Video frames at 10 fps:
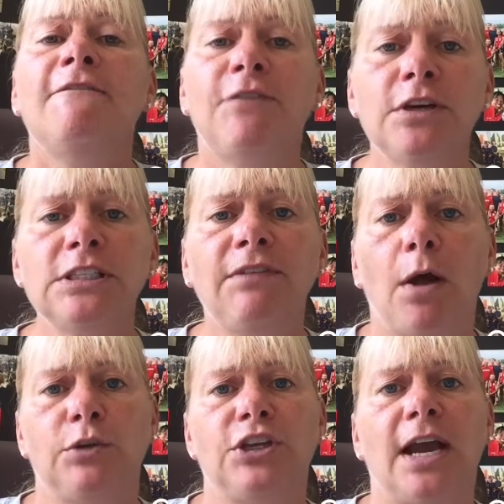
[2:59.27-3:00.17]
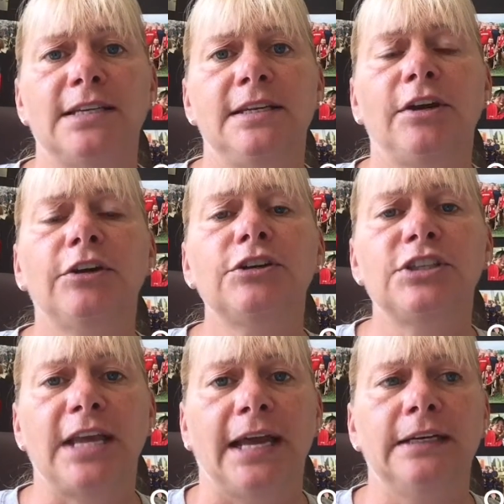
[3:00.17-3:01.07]
first of all, what you guys need to
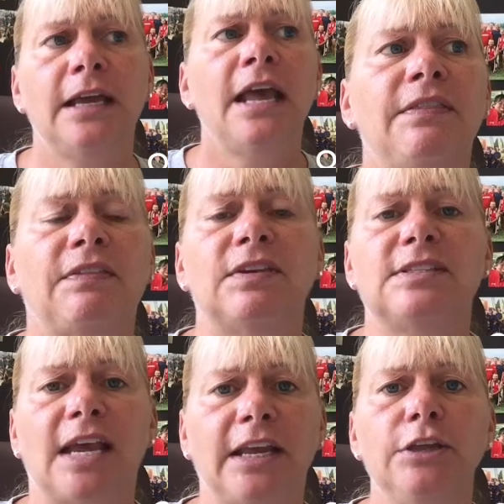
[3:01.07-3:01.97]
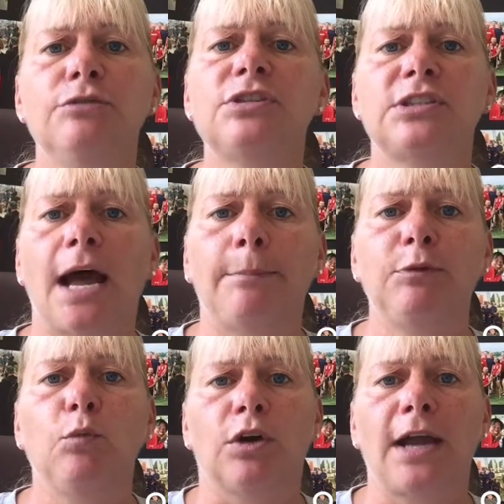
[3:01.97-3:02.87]
understand, that the second you stop
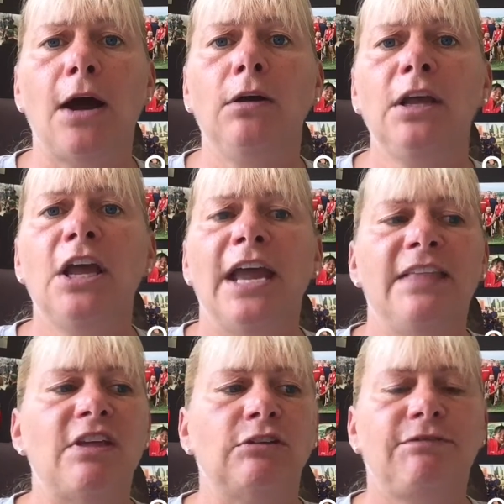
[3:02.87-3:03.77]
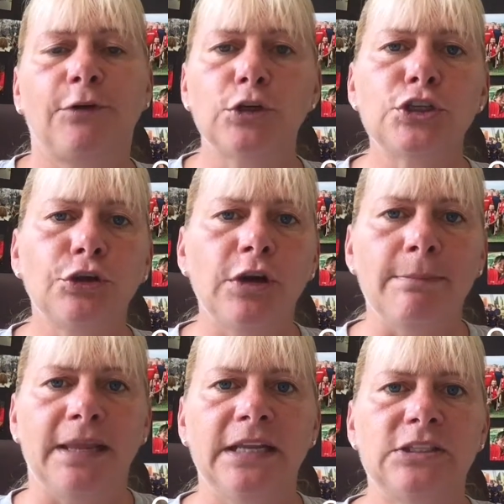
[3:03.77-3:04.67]
the workout, in the first 30
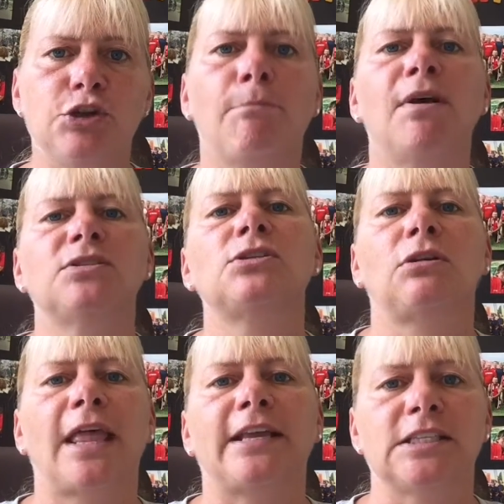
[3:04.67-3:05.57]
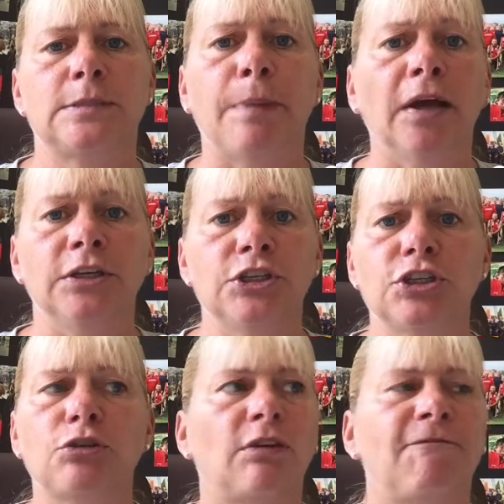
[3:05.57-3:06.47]
minutes, your muscles are like a sponge.
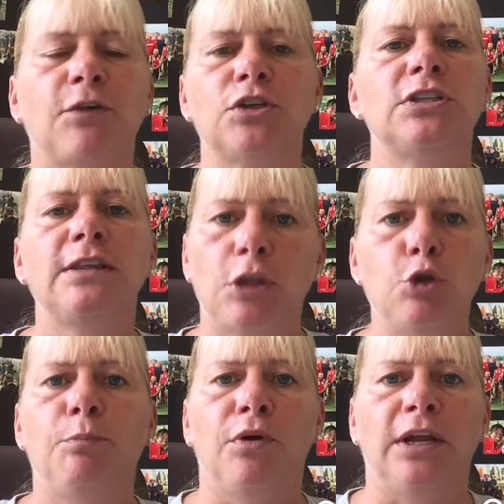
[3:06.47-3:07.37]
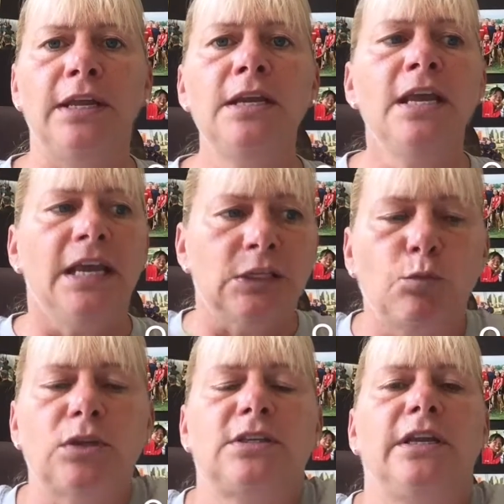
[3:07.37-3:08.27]
So the first thing that you put in is
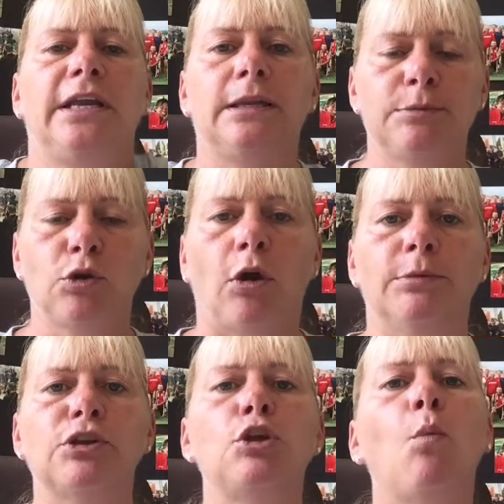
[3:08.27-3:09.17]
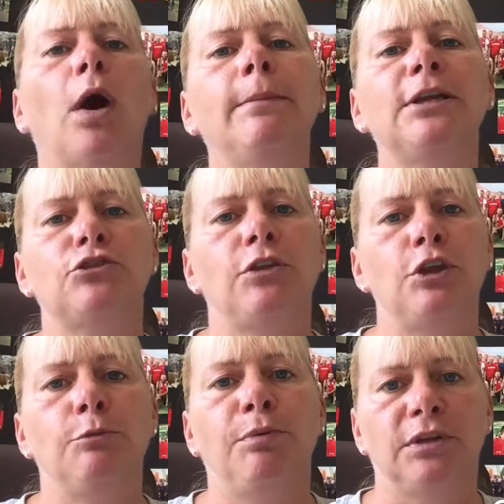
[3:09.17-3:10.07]
what's going to get absorbed. So you want to make sure that
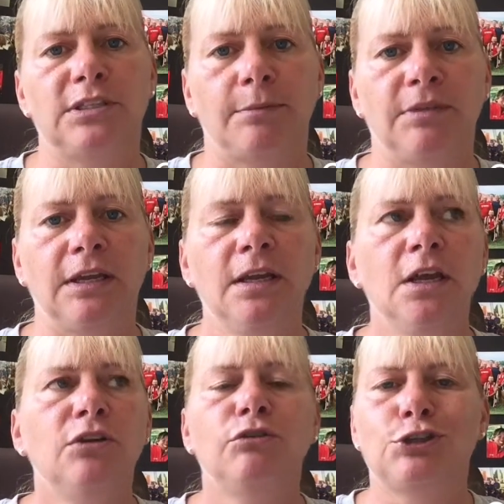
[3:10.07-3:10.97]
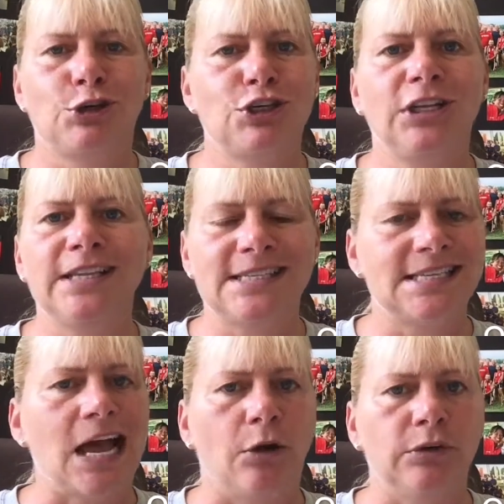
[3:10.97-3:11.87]
you put something nutritionally
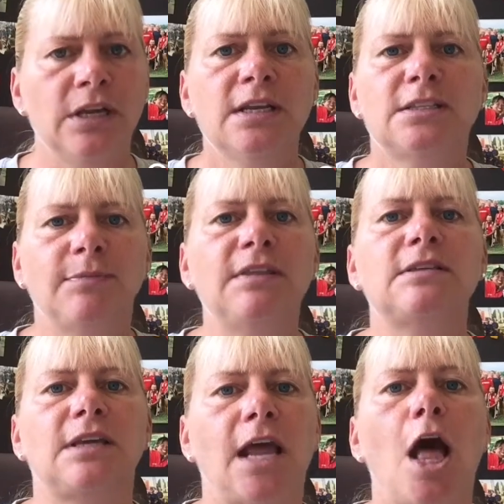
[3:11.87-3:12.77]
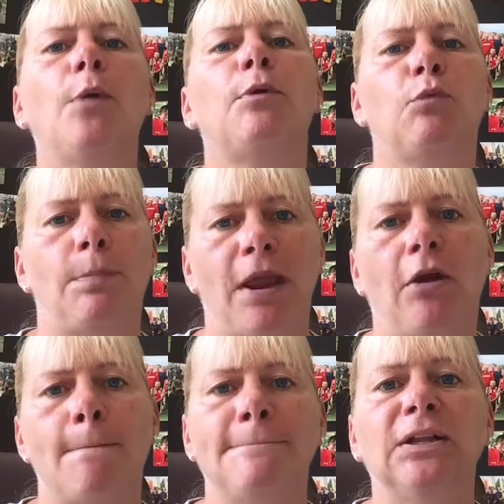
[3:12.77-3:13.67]
sound, something that's going to help
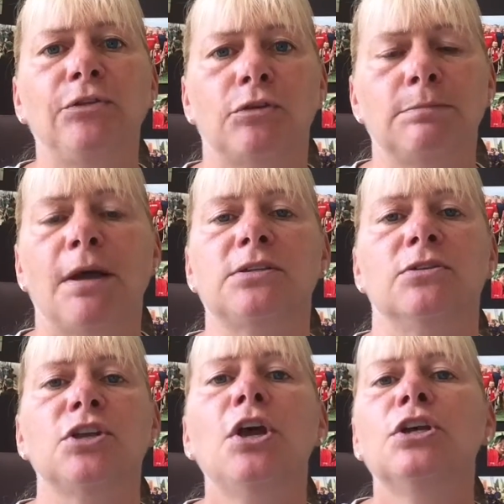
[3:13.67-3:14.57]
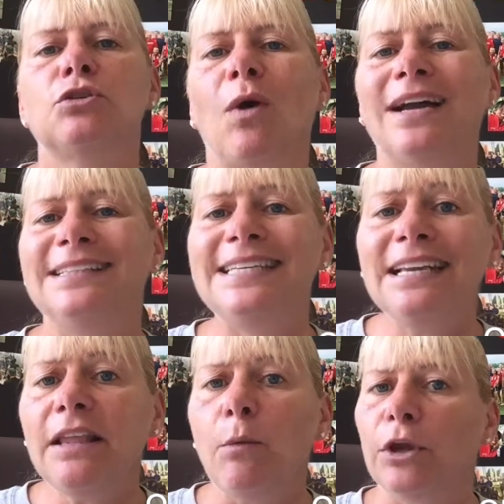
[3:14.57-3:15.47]
repair and build those muscles. So
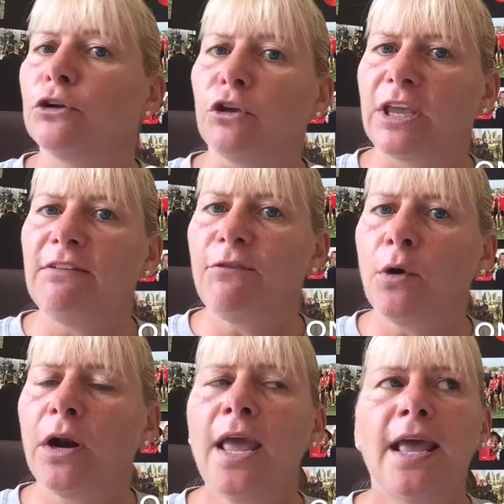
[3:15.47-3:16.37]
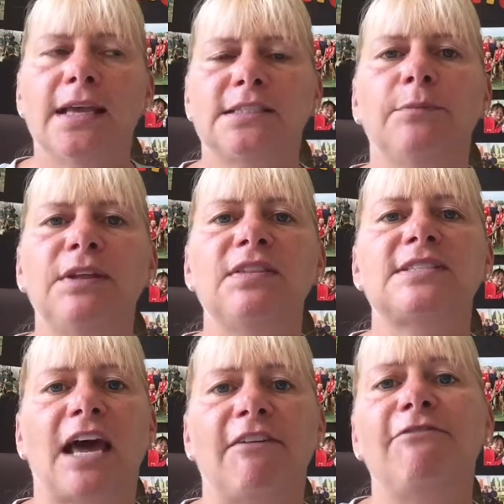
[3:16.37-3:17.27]
ideally what you're looking for is something that's
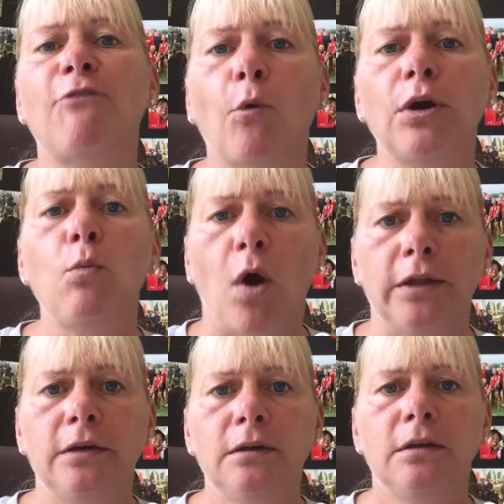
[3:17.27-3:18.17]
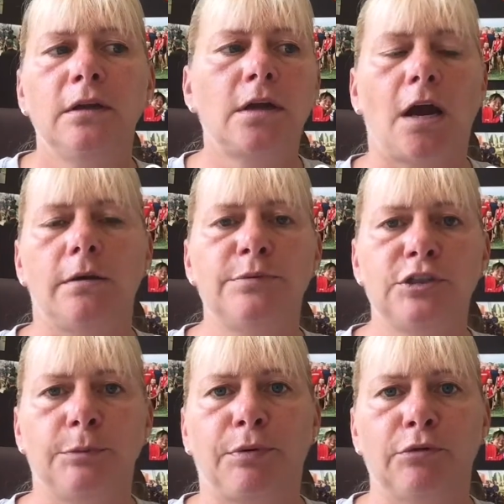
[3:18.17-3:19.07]
got a 4-to-1
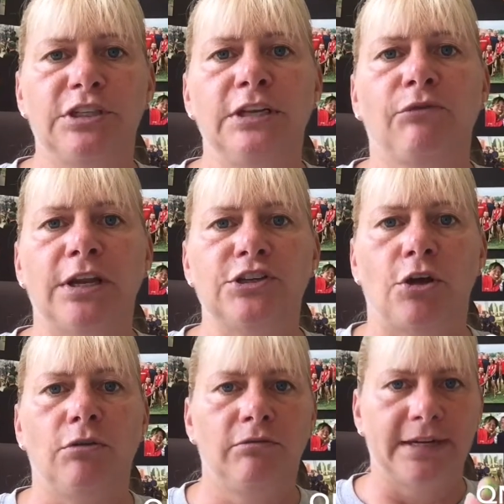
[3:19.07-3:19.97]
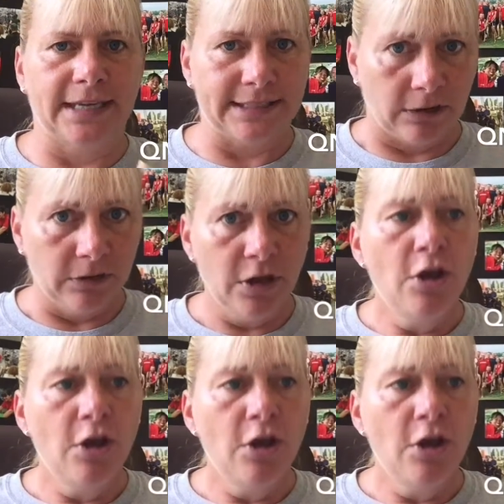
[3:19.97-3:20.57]
carbs to protein ratio. Write that down.